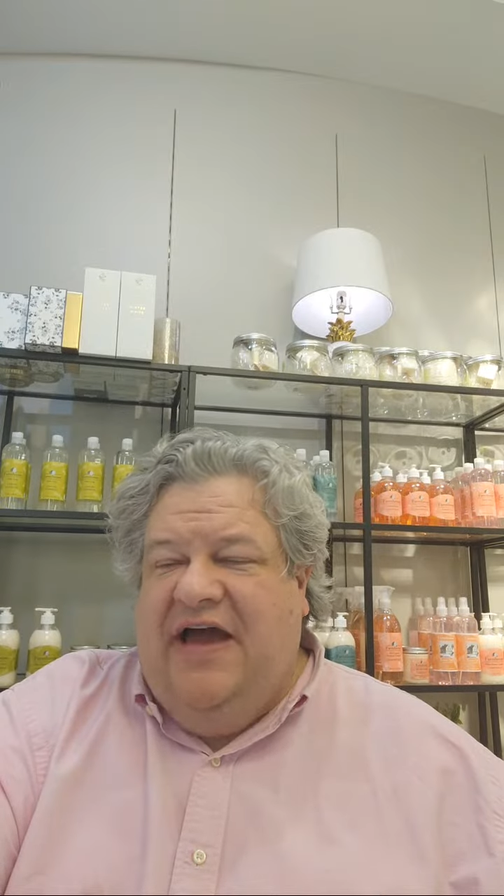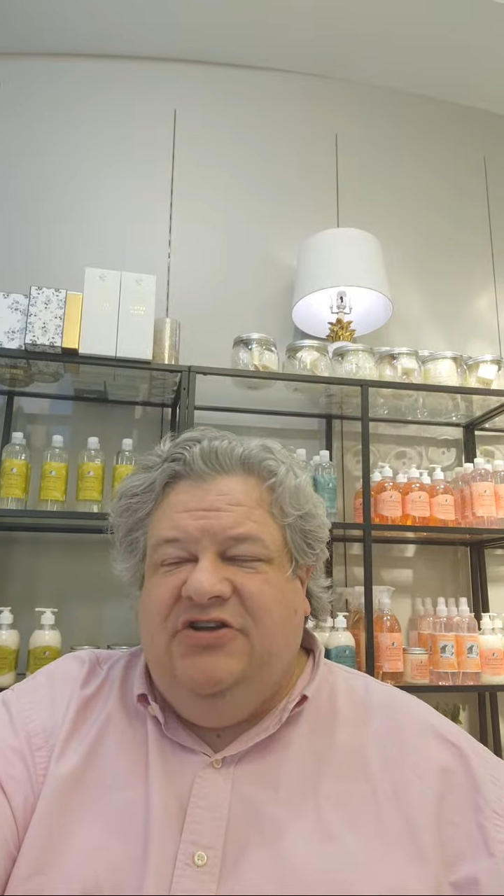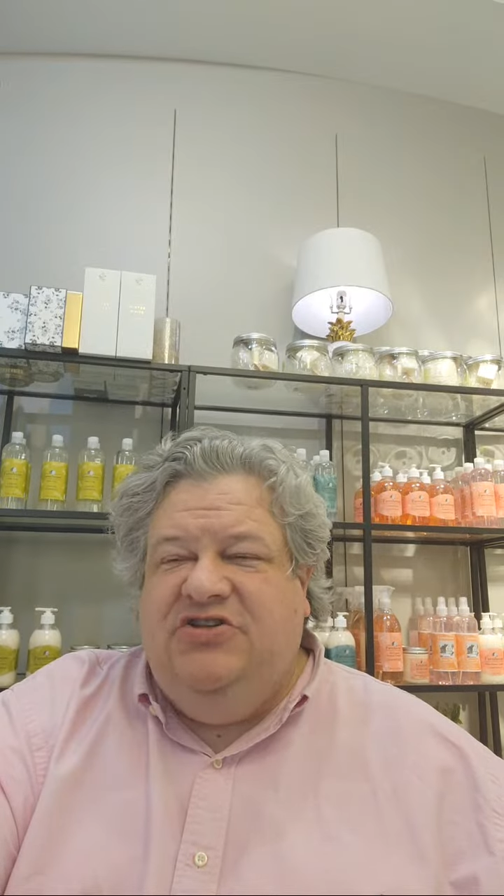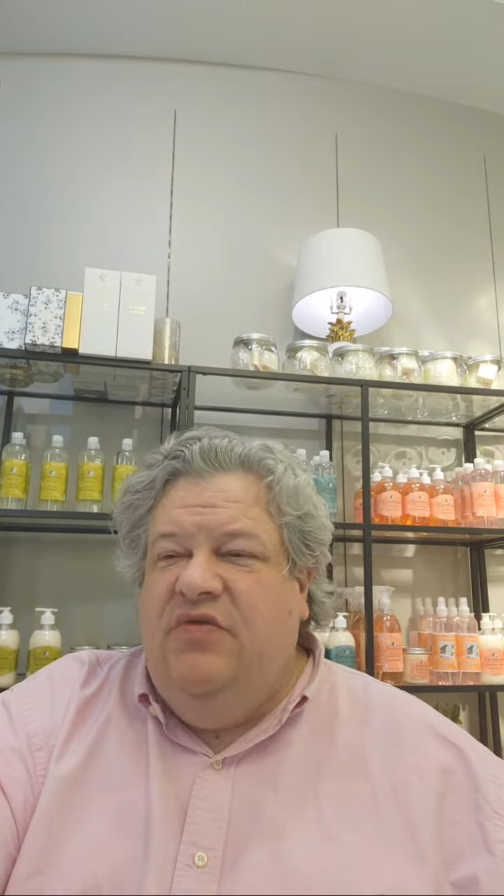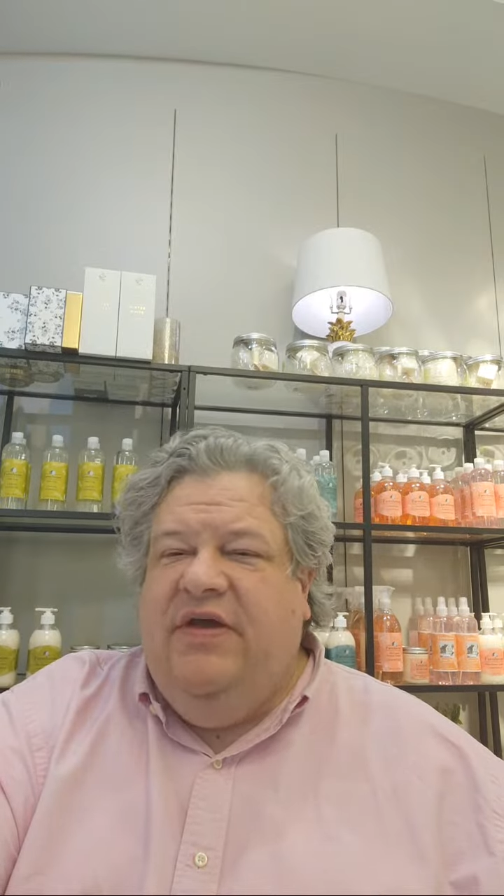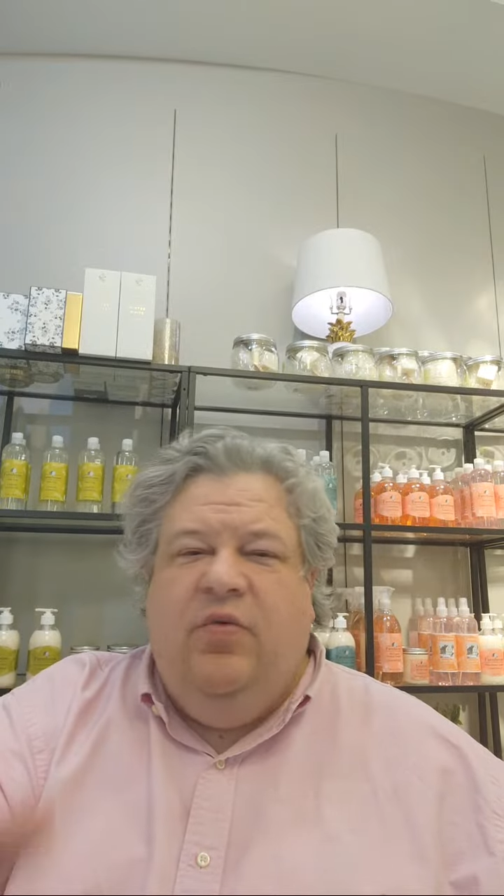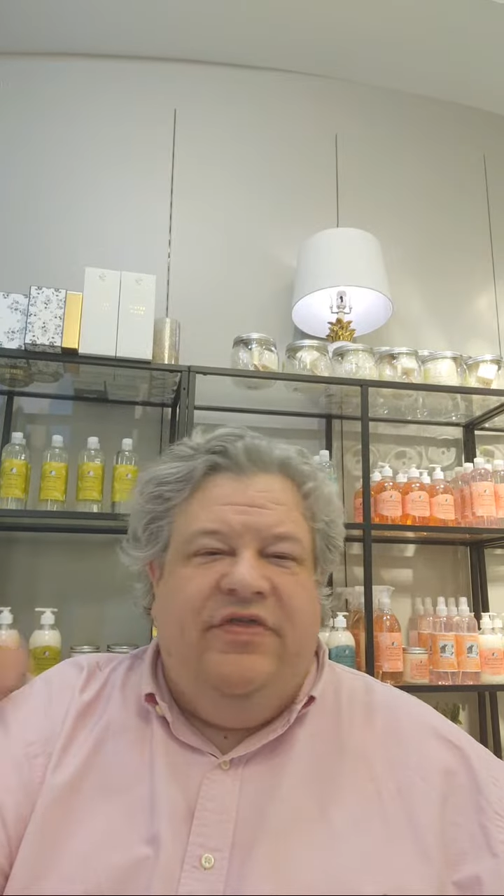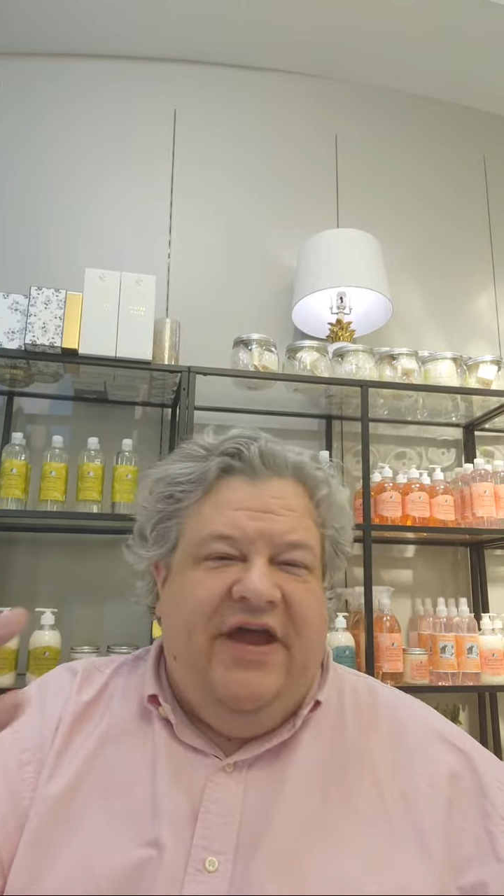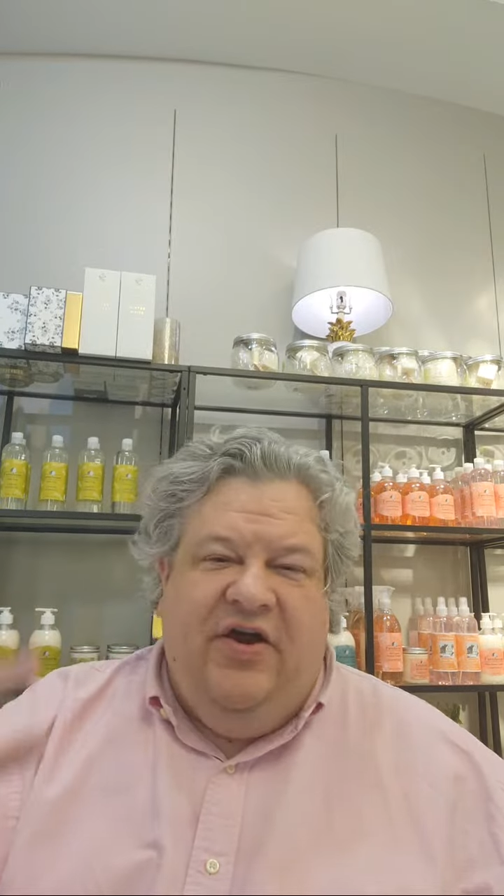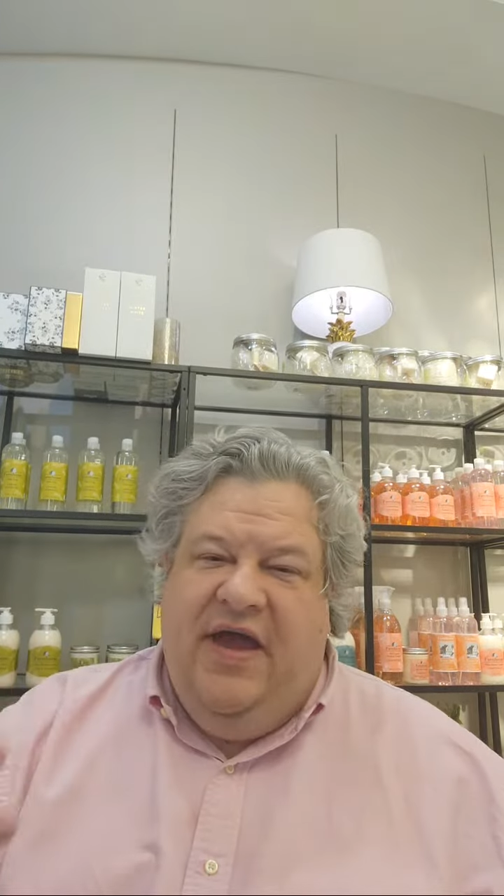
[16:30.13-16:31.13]
I just don't think we're
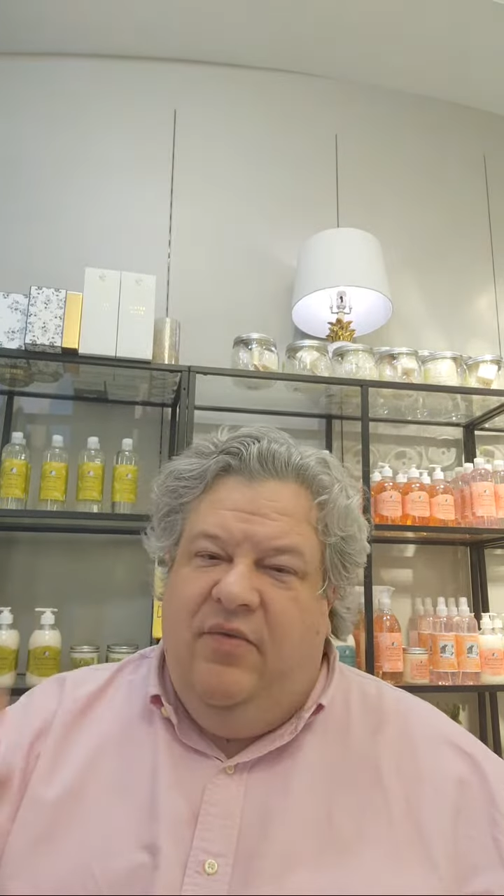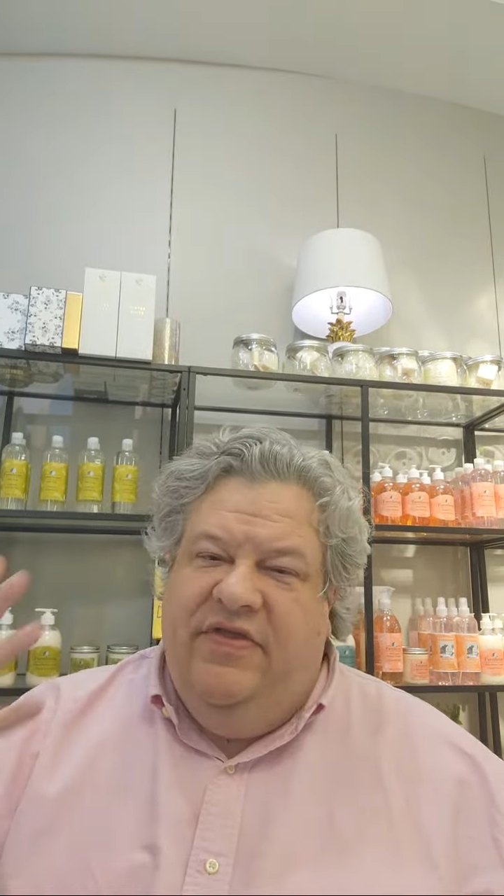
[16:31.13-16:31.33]
there yet